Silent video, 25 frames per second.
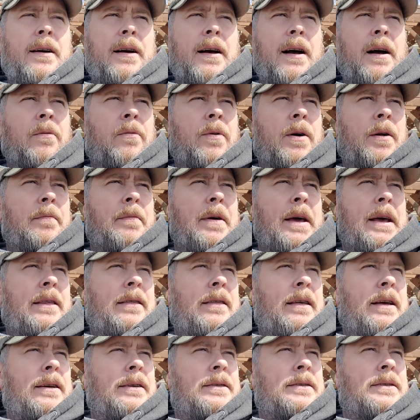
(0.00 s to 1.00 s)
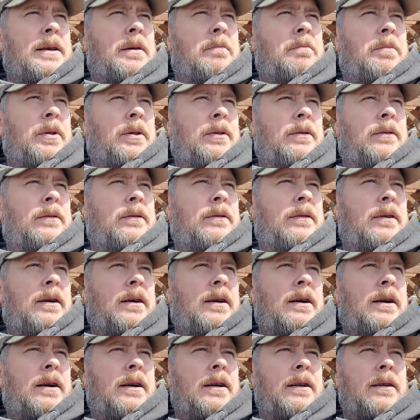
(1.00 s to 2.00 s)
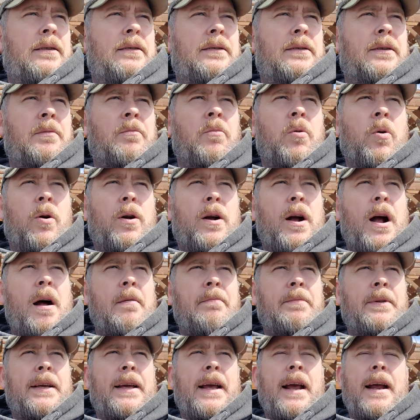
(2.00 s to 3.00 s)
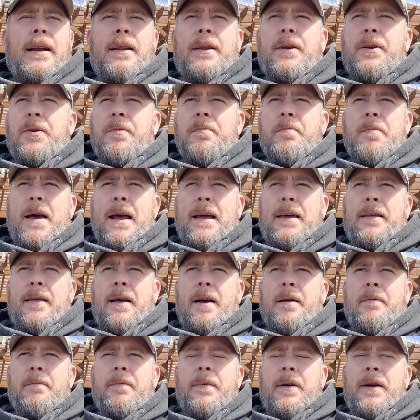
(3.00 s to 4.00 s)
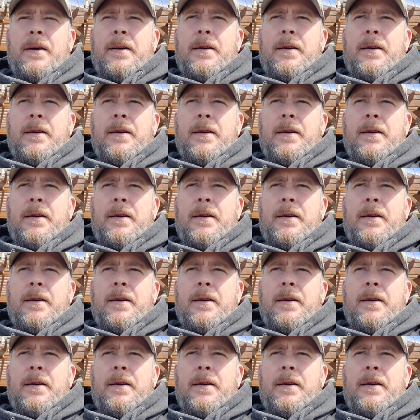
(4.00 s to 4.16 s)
I want to make things simple. The more complicated you make them,